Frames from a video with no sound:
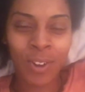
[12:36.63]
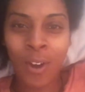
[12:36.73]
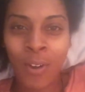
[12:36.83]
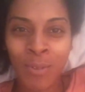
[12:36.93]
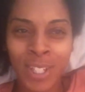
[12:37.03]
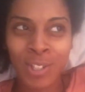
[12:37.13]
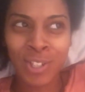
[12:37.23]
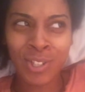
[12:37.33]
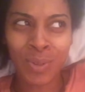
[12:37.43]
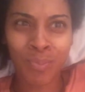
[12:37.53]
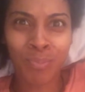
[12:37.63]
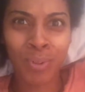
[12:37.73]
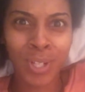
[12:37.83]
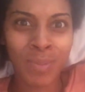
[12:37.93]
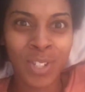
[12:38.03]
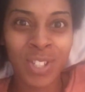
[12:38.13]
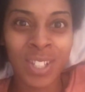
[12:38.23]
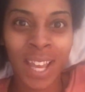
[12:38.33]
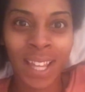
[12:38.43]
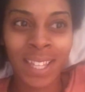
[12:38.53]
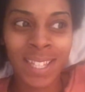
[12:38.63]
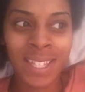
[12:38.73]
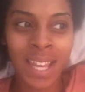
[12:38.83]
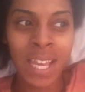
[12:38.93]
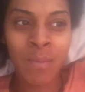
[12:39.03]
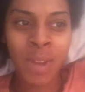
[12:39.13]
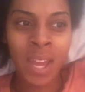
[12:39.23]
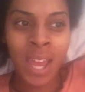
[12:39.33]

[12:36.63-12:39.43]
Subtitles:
all religions are pretty much exactly the same.